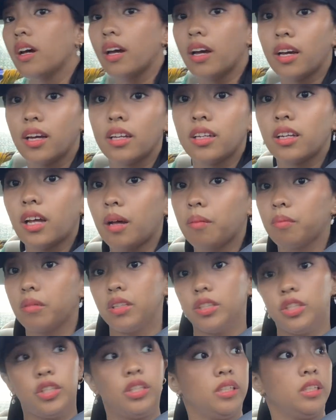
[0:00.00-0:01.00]
and I'm
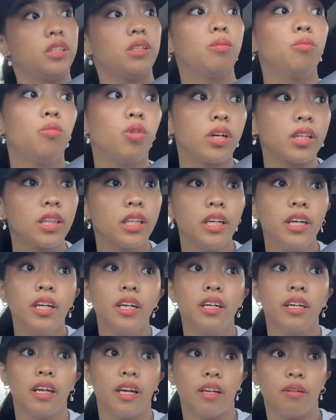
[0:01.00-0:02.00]
gonna drink some water
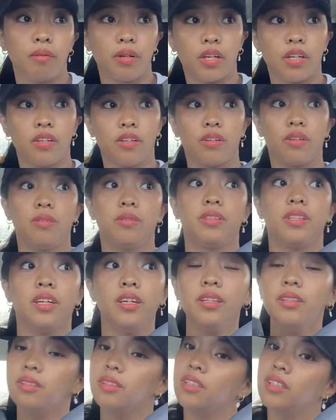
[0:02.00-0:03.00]
and we're gonna go na.